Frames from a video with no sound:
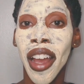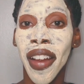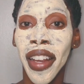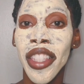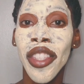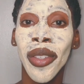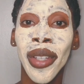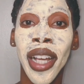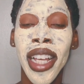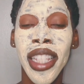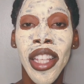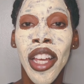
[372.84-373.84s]
All right, so you
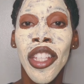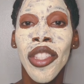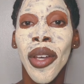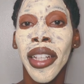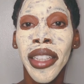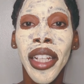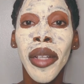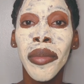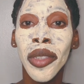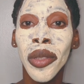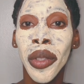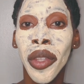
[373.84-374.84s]
guys, so I ended
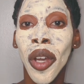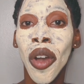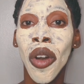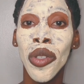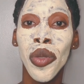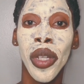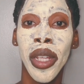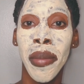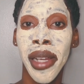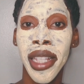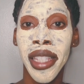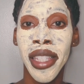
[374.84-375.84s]
up doing the whole 20
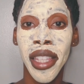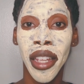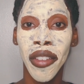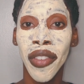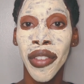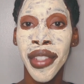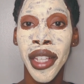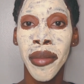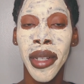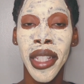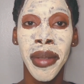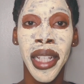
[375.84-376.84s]
minutes instead of
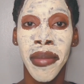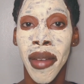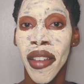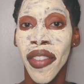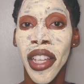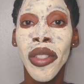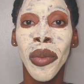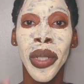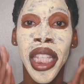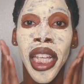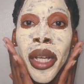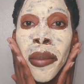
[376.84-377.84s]
15 minutes because my face
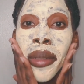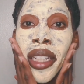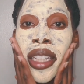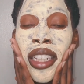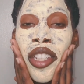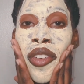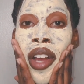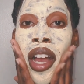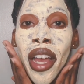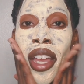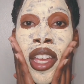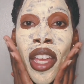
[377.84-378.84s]
wasn't completely
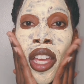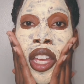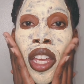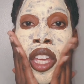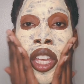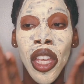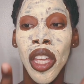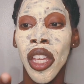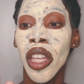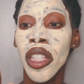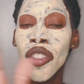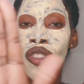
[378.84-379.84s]
dry. It
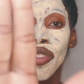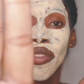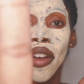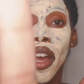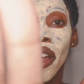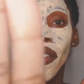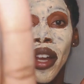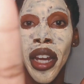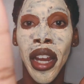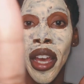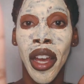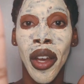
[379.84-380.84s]
is dry
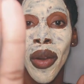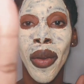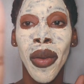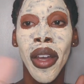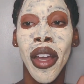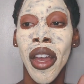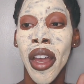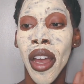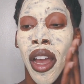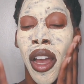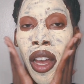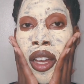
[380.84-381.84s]
right now.
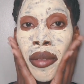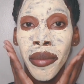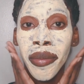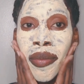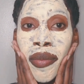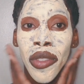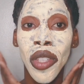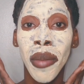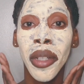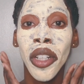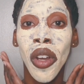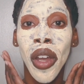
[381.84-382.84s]
So
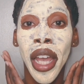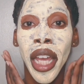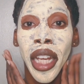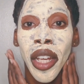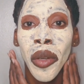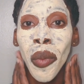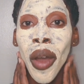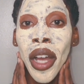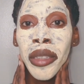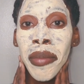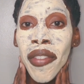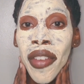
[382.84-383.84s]
I'm gonna go ahead and
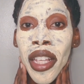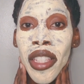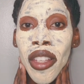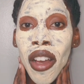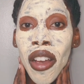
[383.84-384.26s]
wash my face